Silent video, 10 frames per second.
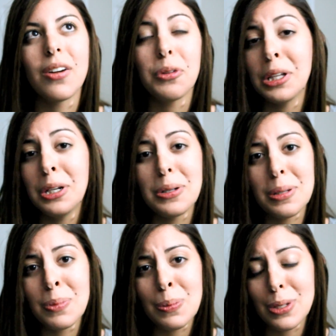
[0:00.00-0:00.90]
Really no
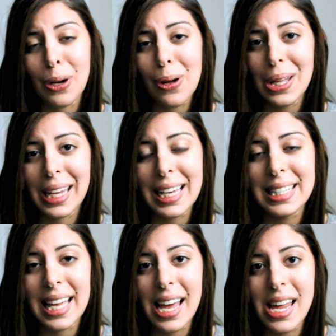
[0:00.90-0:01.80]
symptoms at all, like I
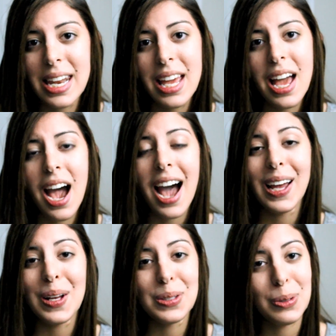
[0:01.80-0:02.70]
said. I
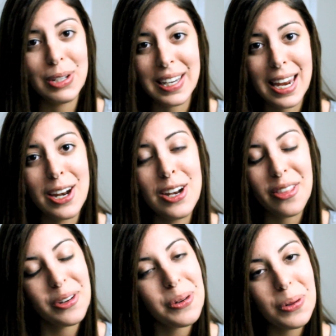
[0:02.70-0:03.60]
also did get
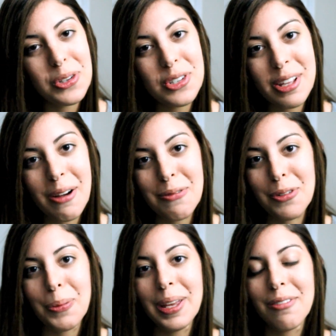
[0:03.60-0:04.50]
another ultrasound
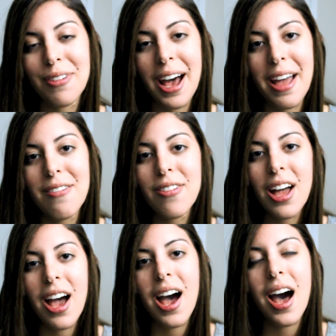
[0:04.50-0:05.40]
for week 5.
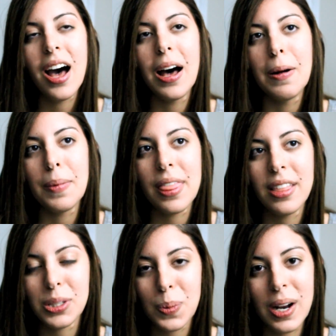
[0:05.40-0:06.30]
And
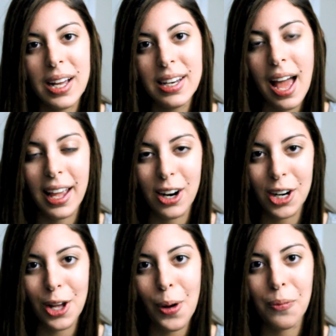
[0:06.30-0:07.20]
this one, I got
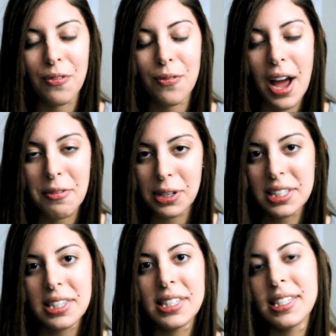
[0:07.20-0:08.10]
it on 5 weeks
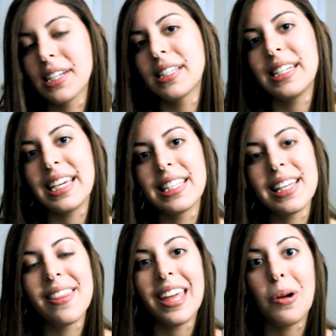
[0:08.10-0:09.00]
and 6 days,
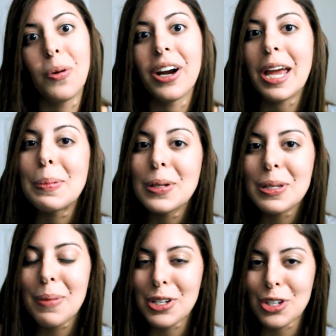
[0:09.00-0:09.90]
and they were able to
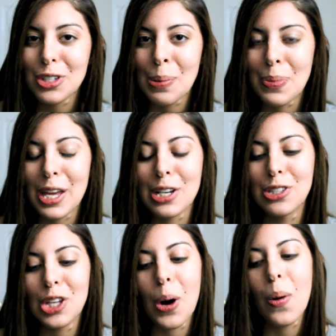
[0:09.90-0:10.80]
measure something.
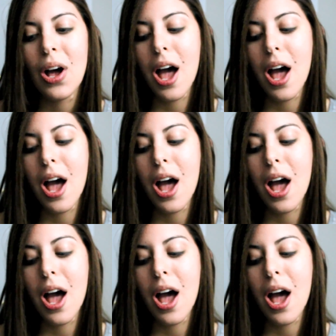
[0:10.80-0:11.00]
So